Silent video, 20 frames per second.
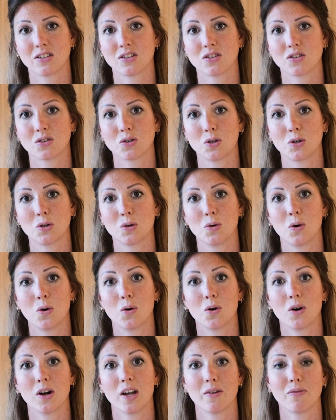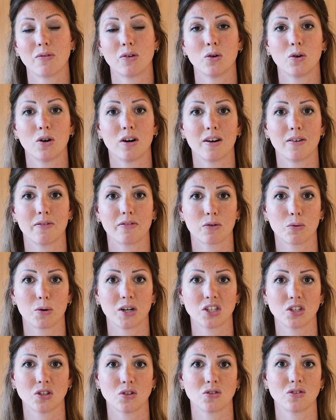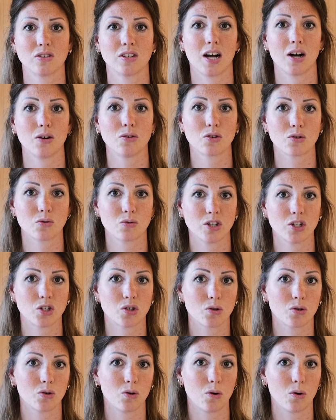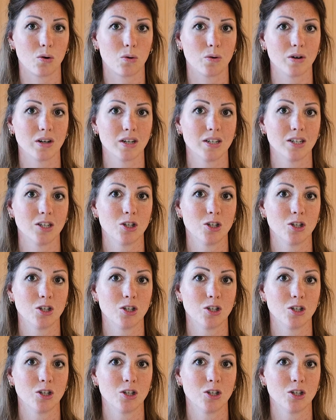So if you have questions on how to reach your goal,